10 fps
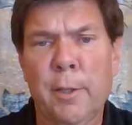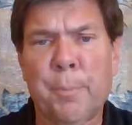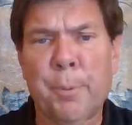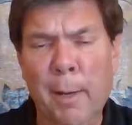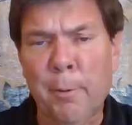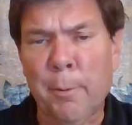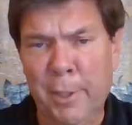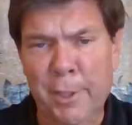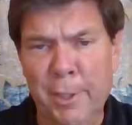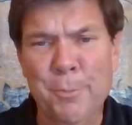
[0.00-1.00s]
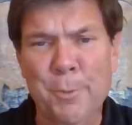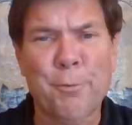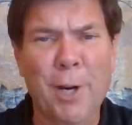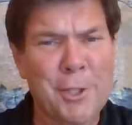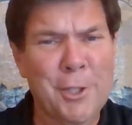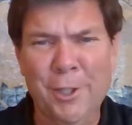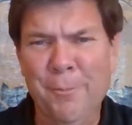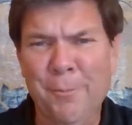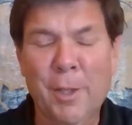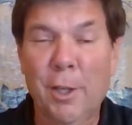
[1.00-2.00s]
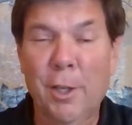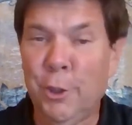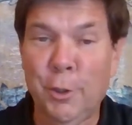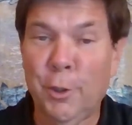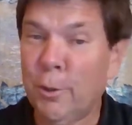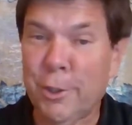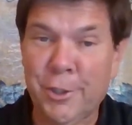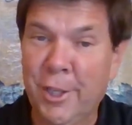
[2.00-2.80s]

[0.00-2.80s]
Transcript: The problem is with Russia, you don't just